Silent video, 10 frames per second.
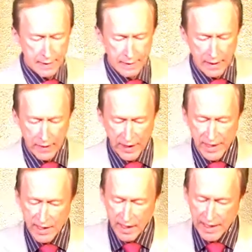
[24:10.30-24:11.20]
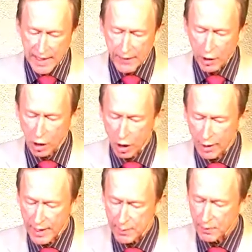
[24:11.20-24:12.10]
This is the day the law has
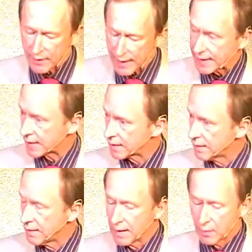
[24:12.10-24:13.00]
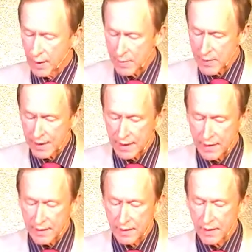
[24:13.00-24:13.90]
provided by means
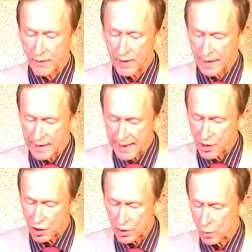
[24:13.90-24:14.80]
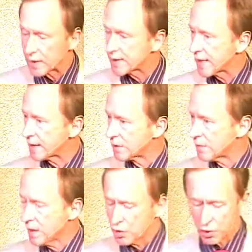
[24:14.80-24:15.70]
of the intentions we set into
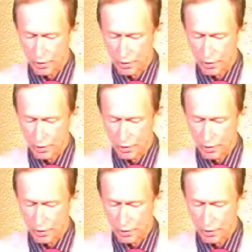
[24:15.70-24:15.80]
motion.